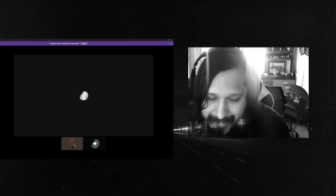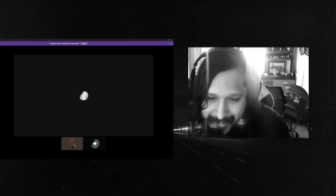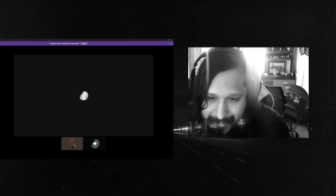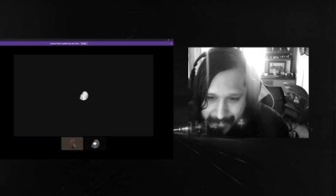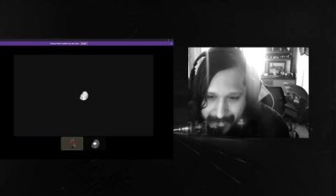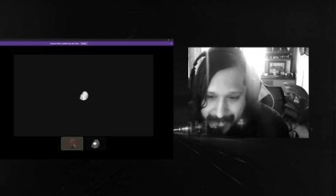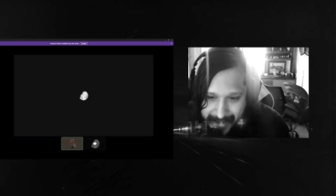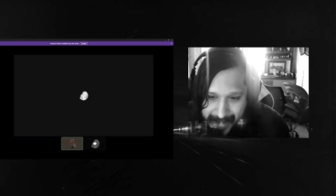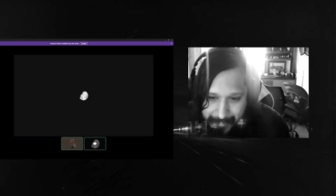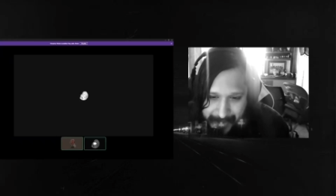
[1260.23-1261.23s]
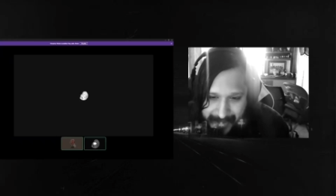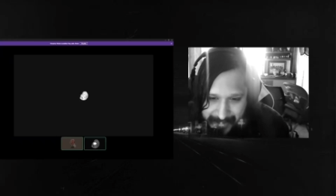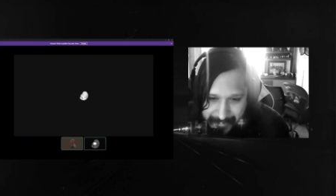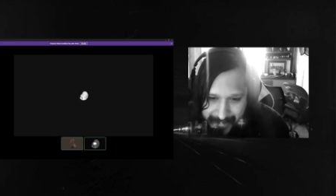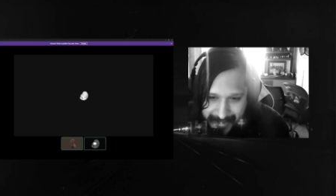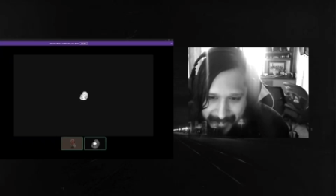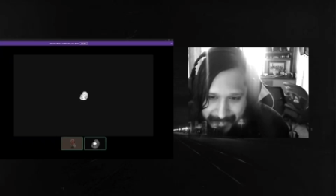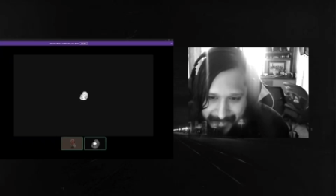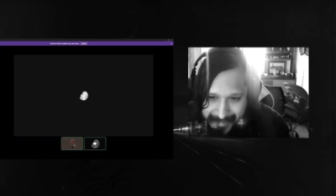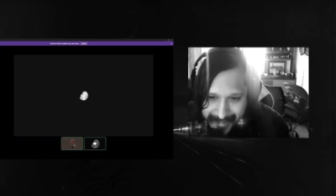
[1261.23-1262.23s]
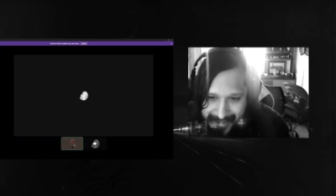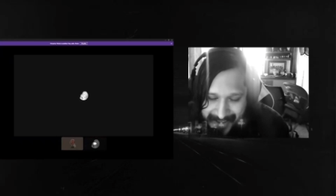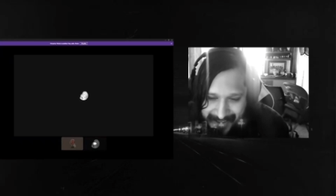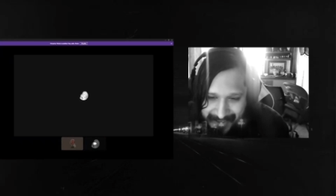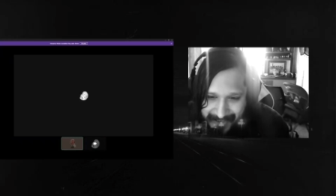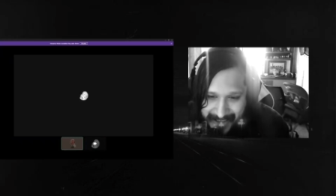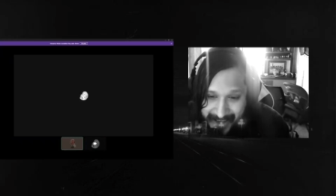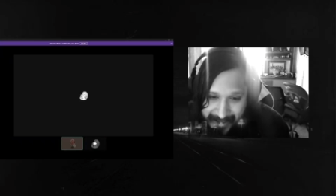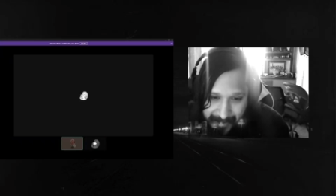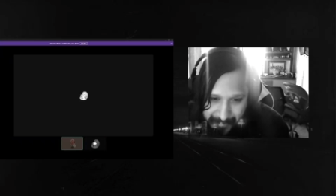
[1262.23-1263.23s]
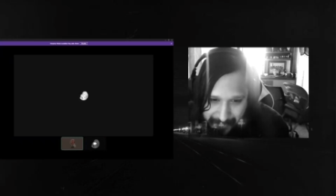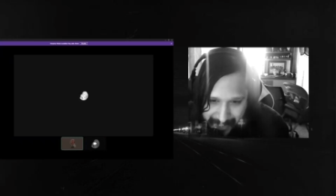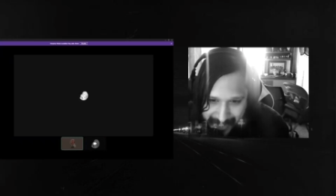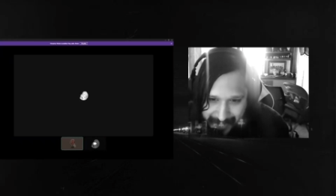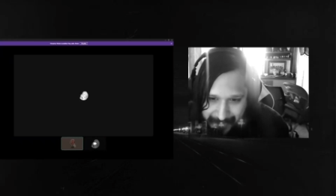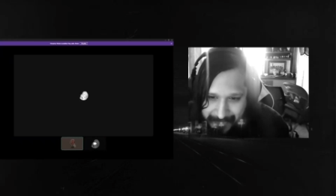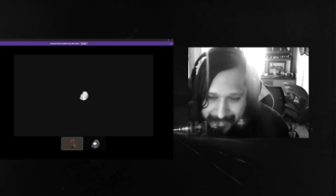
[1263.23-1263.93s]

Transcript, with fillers: or the happiness oh. with them? or the anger with them.